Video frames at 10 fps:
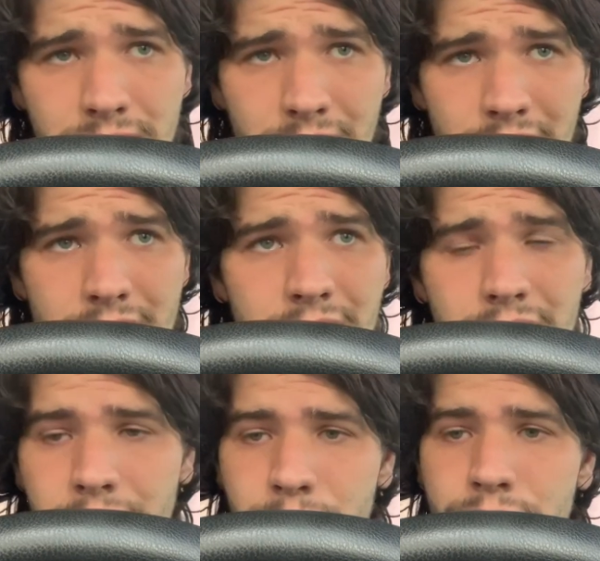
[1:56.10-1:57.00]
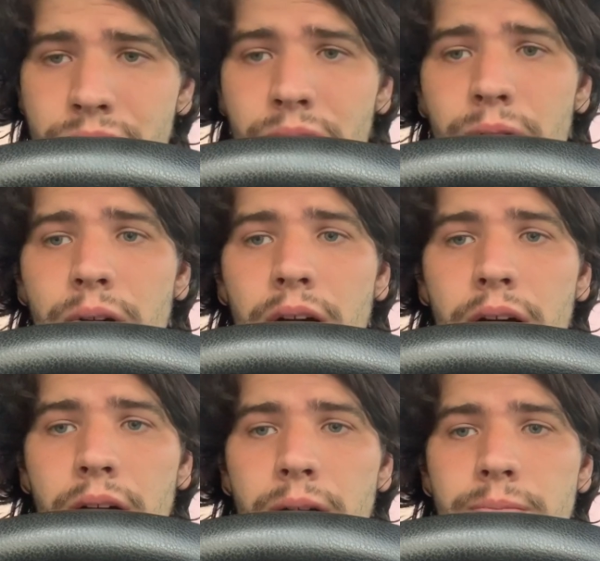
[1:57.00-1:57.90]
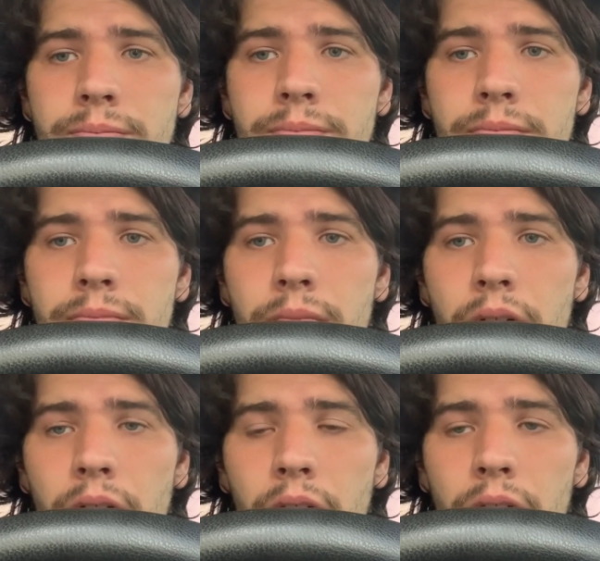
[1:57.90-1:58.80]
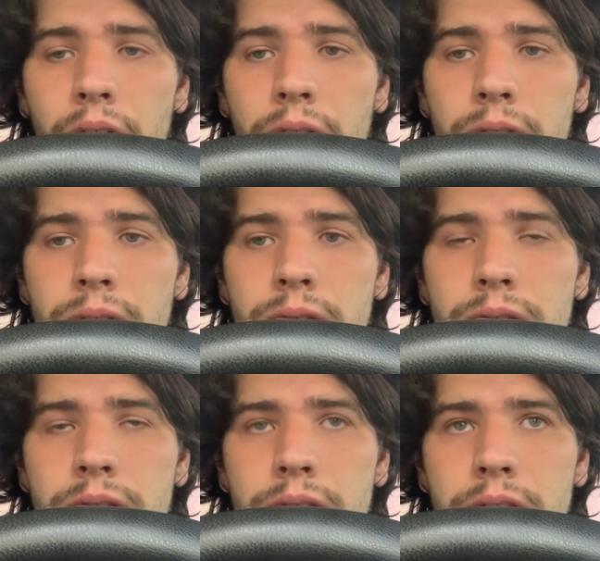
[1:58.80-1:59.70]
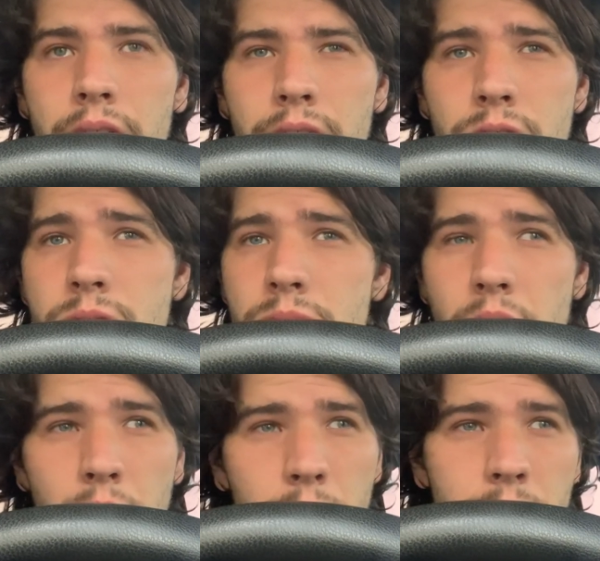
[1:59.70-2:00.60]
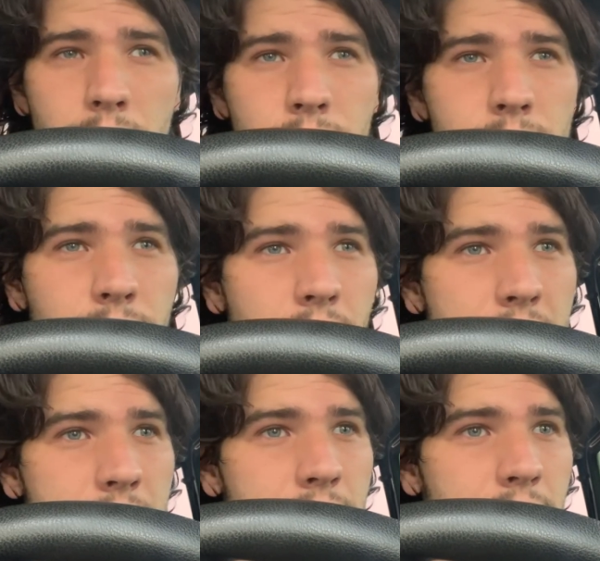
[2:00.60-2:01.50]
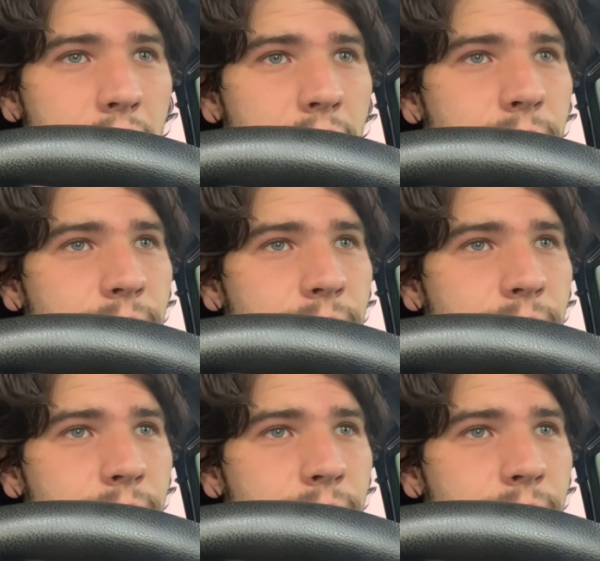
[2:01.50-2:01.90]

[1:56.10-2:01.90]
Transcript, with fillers: this clip so um, I'll let you know if we find anything